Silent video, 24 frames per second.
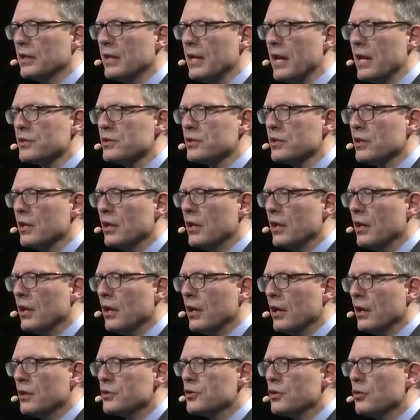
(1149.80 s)
than us.
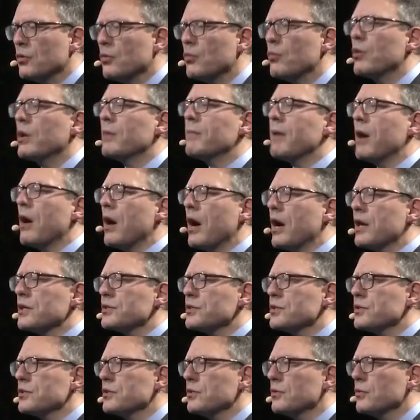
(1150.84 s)
So what about
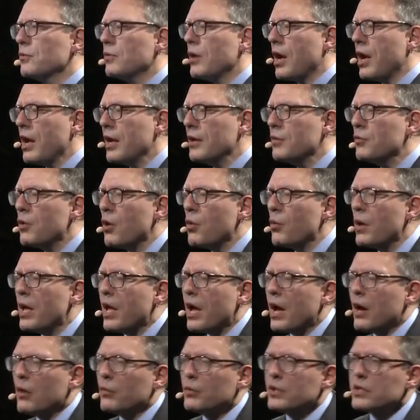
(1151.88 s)
us? In what way
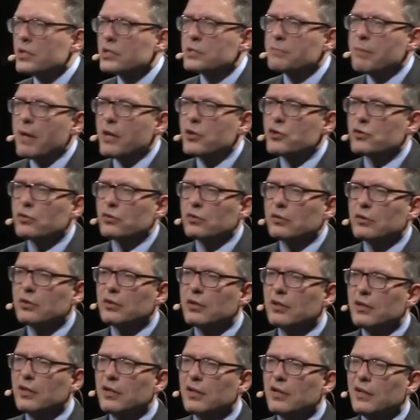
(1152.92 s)
are we special?
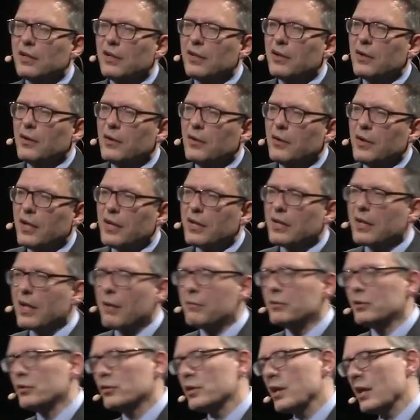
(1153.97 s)
And I'm
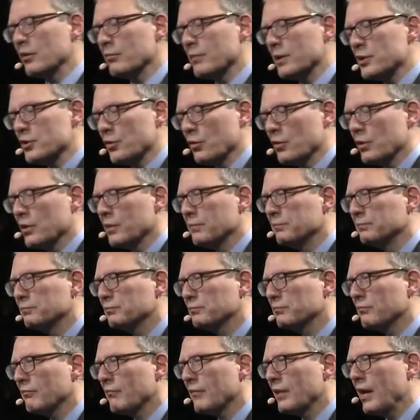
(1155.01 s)
coming to the end of my talk.
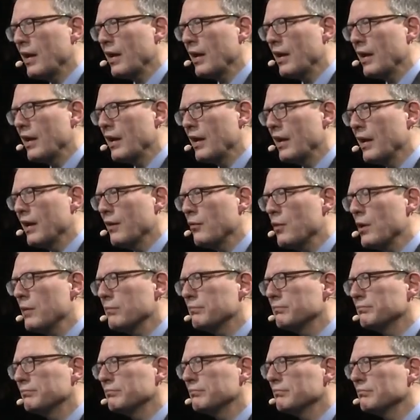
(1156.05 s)
Well,
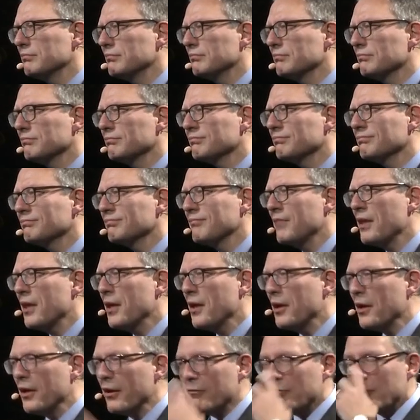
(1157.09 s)

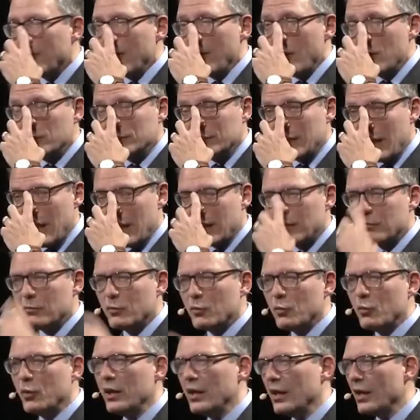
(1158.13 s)
for a long time,
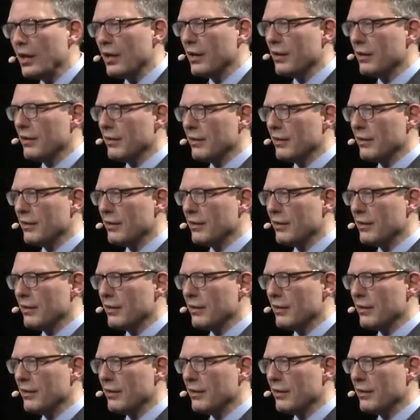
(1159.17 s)
we